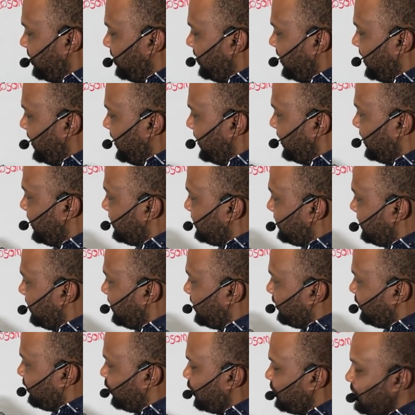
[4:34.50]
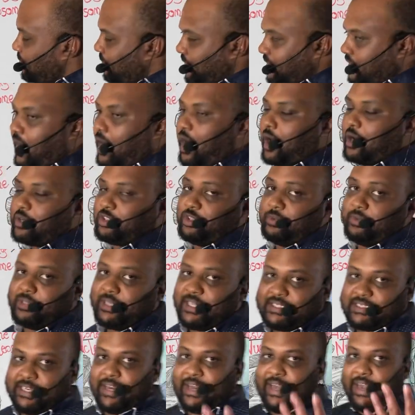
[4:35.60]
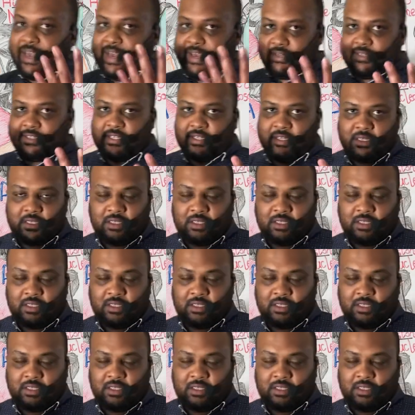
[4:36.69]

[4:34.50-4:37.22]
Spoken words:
It is in the form of an octamer. That's an 8.